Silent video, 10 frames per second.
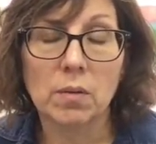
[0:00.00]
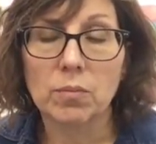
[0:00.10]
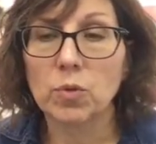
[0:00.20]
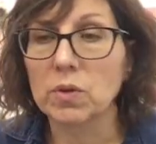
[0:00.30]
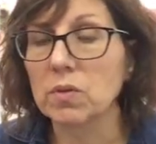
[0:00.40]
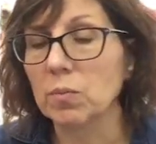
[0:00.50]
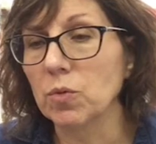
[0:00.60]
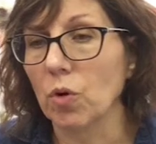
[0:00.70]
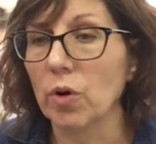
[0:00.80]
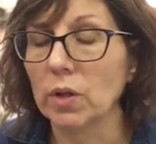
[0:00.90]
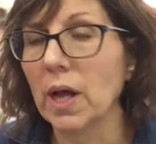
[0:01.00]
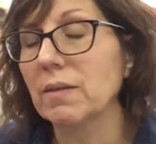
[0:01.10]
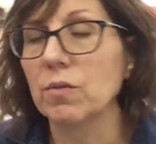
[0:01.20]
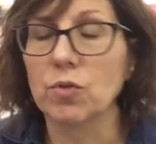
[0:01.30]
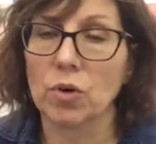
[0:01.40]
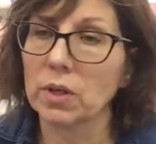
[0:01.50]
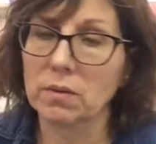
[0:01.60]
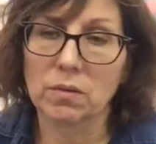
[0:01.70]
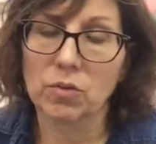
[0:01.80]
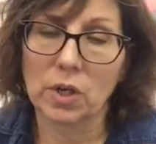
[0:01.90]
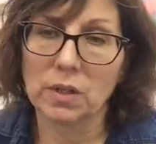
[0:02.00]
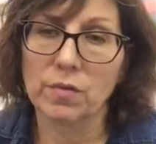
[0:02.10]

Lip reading: doing lots of drawings and trying to